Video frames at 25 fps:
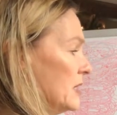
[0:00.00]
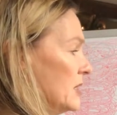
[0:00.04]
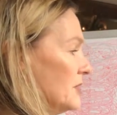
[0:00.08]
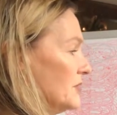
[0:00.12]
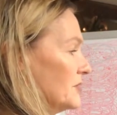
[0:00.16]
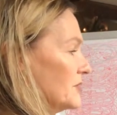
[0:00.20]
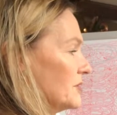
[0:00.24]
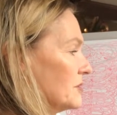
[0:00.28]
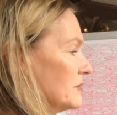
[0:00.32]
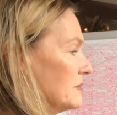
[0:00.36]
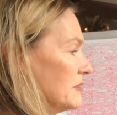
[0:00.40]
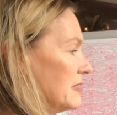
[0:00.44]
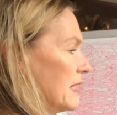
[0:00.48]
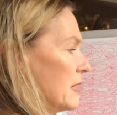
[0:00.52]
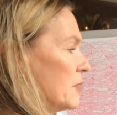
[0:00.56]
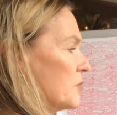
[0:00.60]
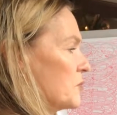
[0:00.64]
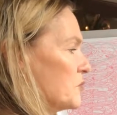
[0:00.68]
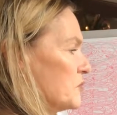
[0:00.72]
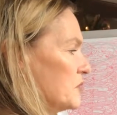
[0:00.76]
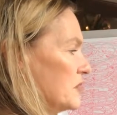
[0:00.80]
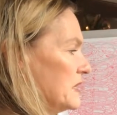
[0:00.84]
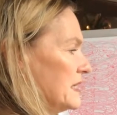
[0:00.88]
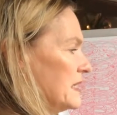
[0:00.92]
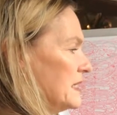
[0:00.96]
so that
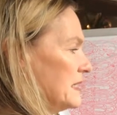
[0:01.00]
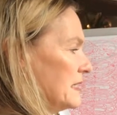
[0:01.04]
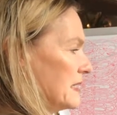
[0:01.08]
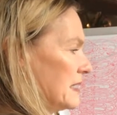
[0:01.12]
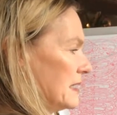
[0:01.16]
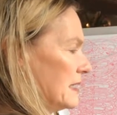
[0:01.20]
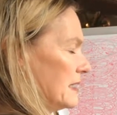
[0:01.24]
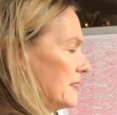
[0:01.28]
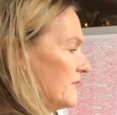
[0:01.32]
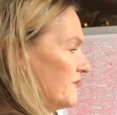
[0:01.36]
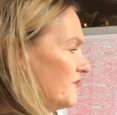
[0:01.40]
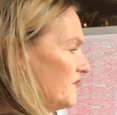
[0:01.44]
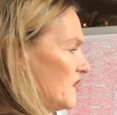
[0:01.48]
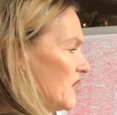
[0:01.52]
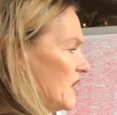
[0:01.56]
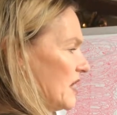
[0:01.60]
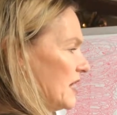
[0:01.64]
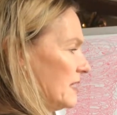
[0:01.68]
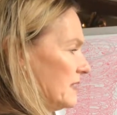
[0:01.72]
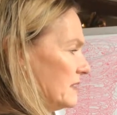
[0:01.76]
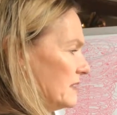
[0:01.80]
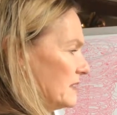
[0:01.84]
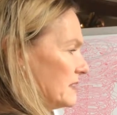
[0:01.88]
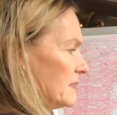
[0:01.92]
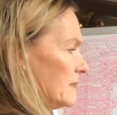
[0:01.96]
we can
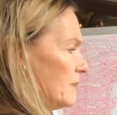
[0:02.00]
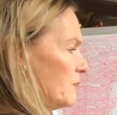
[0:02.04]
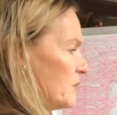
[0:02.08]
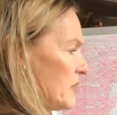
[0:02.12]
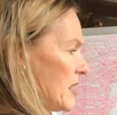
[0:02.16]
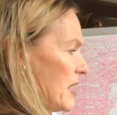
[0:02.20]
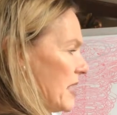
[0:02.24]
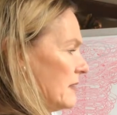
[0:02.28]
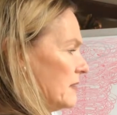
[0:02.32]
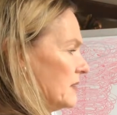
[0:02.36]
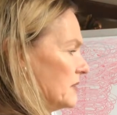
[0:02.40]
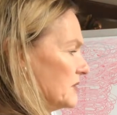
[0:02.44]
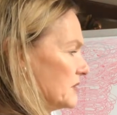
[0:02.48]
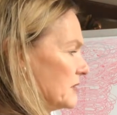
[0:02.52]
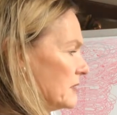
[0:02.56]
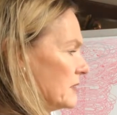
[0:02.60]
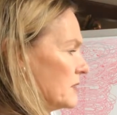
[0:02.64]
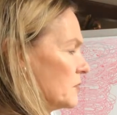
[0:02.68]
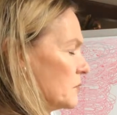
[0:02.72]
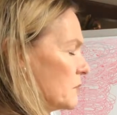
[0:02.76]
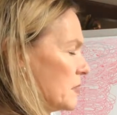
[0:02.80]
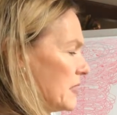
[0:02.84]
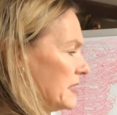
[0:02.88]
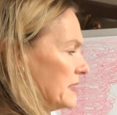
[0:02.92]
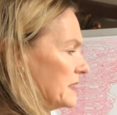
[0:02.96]
find some balance.
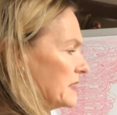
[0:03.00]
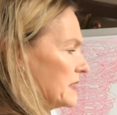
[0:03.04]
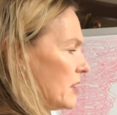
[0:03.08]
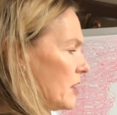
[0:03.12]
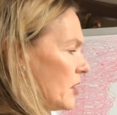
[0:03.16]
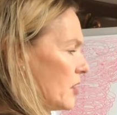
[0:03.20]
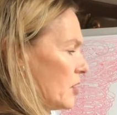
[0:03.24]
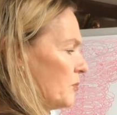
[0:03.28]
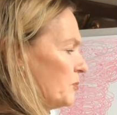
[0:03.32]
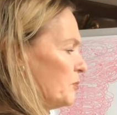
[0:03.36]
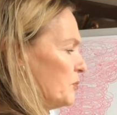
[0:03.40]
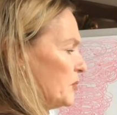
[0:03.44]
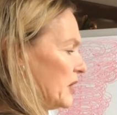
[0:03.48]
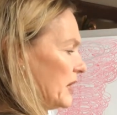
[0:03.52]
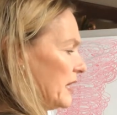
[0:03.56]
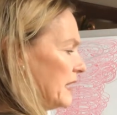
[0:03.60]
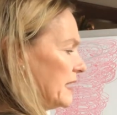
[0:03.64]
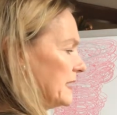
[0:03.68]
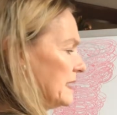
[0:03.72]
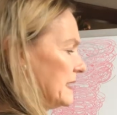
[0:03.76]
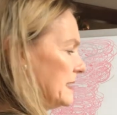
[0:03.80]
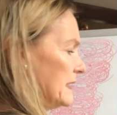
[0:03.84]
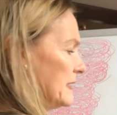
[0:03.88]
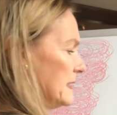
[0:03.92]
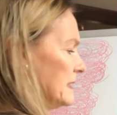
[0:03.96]
Otherwise, our
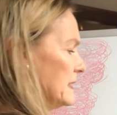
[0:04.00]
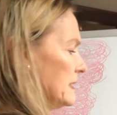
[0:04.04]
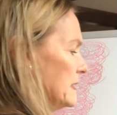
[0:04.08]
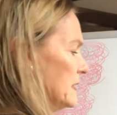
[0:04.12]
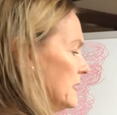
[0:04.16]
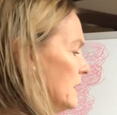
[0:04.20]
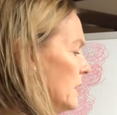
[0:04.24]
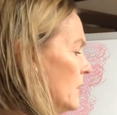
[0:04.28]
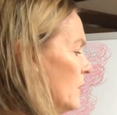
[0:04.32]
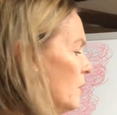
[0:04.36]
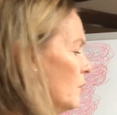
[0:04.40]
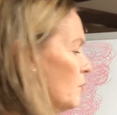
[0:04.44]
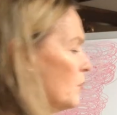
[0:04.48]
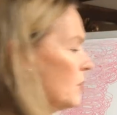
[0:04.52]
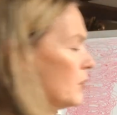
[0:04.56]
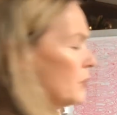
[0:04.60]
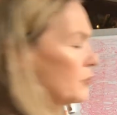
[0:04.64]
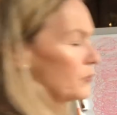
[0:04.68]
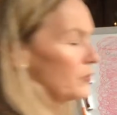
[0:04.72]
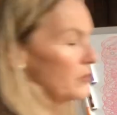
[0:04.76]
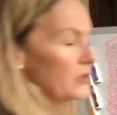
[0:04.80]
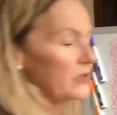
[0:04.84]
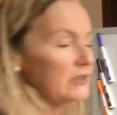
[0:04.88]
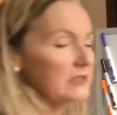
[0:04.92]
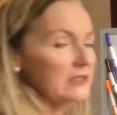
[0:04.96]
bodies
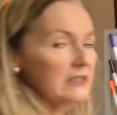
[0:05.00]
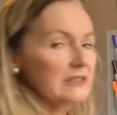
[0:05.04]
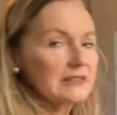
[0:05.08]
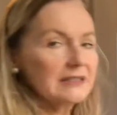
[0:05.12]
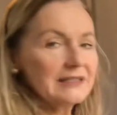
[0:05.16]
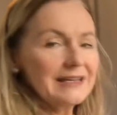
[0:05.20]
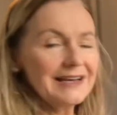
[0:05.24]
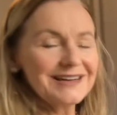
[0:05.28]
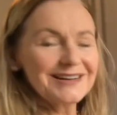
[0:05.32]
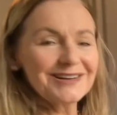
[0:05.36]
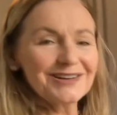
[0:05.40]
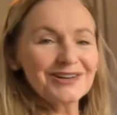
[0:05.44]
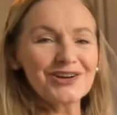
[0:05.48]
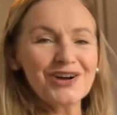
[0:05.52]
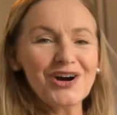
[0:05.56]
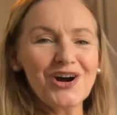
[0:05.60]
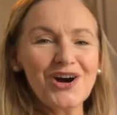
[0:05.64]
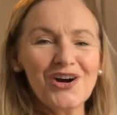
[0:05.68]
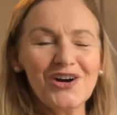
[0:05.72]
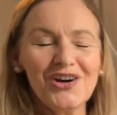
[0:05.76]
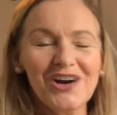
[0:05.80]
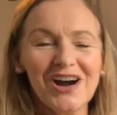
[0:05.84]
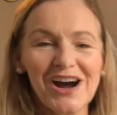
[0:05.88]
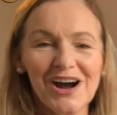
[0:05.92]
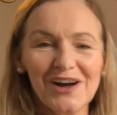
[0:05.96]
won't really let
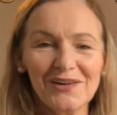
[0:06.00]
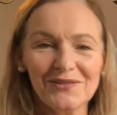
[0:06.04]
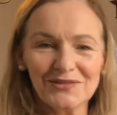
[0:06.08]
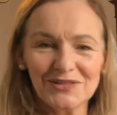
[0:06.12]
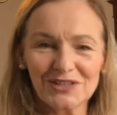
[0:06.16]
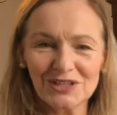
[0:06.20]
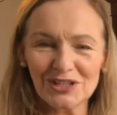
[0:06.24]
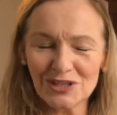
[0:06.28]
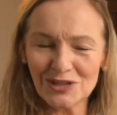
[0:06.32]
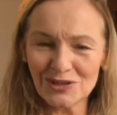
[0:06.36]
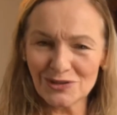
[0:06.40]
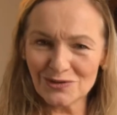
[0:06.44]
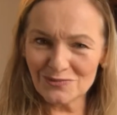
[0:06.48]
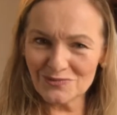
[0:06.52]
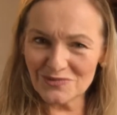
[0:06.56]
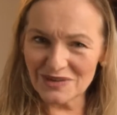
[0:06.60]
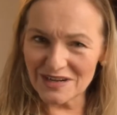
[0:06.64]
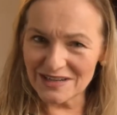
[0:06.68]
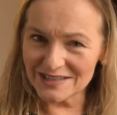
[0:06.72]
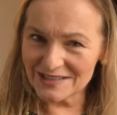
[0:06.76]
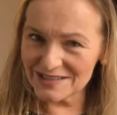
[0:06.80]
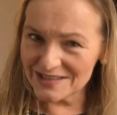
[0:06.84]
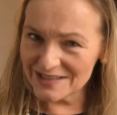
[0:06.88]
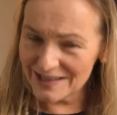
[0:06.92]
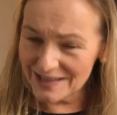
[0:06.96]
go of too
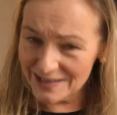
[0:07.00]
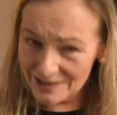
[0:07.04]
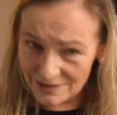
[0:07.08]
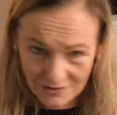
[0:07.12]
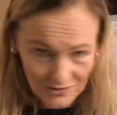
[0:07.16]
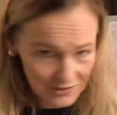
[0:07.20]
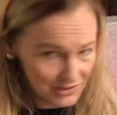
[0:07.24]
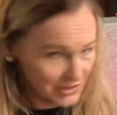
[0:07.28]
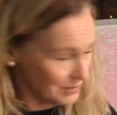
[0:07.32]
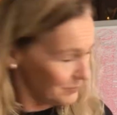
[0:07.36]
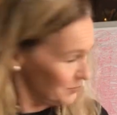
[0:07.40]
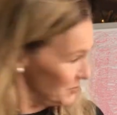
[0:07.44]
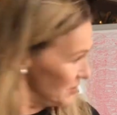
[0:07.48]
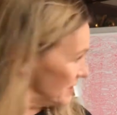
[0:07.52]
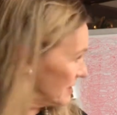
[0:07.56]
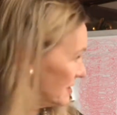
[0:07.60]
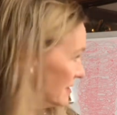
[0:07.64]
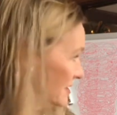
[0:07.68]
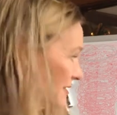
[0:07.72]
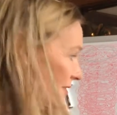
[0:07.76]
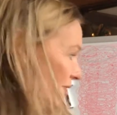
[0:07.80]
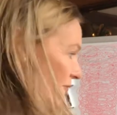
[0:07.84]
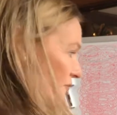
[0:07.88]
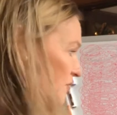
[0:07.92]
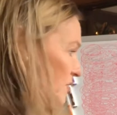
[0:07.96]
much energy
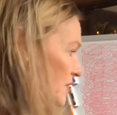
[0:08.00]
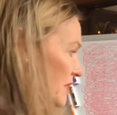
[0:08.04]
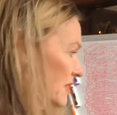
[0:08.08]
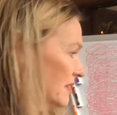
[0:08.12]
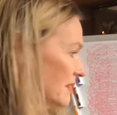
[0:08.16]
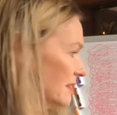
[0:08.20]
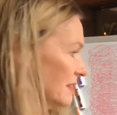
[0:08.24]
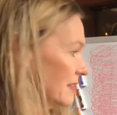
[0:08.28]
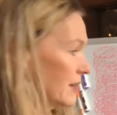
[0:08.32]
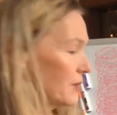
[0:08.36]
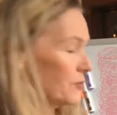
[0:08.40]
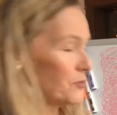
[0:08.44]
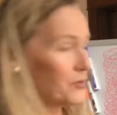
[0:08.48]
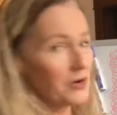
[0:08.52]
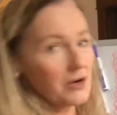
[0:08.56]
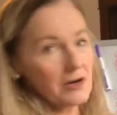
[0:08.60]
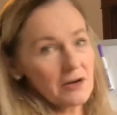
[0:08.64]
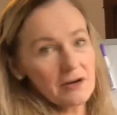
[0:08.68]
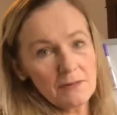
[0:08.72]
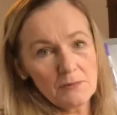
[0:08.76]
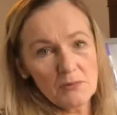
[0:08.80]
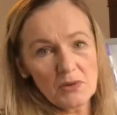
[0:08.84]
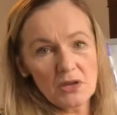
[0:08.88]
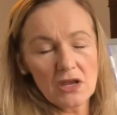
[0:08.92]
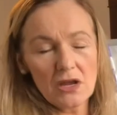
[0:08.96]
because if we think we're going
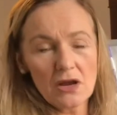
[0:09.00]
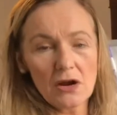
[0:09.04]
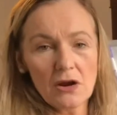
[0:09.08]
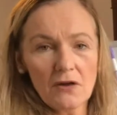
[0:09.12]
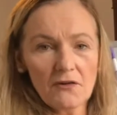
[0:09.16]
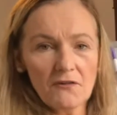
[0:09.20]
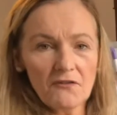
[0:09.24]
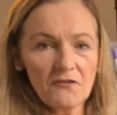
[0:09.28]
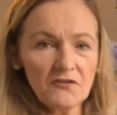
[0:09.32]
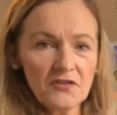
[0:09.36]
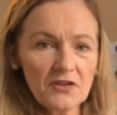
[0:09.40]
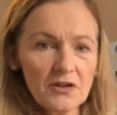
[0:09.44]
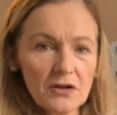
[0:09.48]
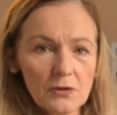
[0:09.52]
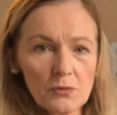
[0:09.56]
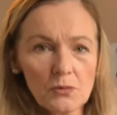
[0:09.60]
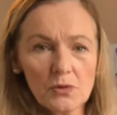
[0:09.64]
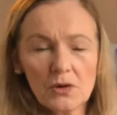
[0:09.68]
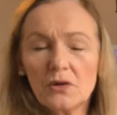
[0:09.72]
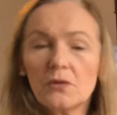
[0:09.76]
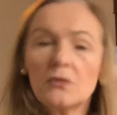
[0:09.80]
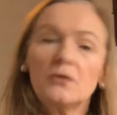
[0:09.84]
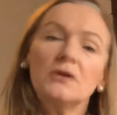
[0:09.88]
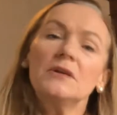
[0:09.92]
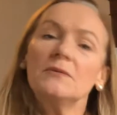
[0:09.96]
to be or feel we're
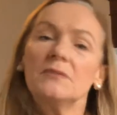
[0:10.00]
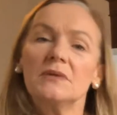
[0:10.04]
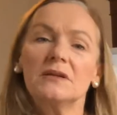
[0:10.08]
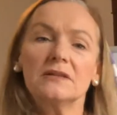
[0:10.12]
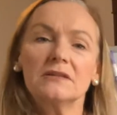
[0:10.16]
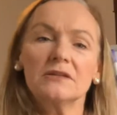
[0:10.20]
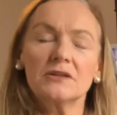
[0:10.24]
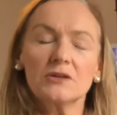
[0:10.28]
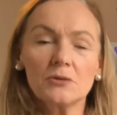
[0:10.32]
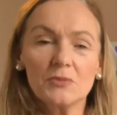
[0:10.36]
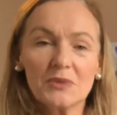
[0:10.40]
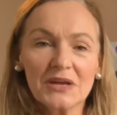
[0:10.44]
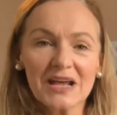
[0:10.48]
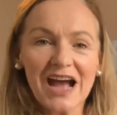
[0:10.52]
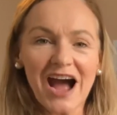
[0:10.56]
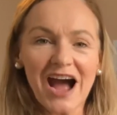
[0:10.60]
going to be a little bit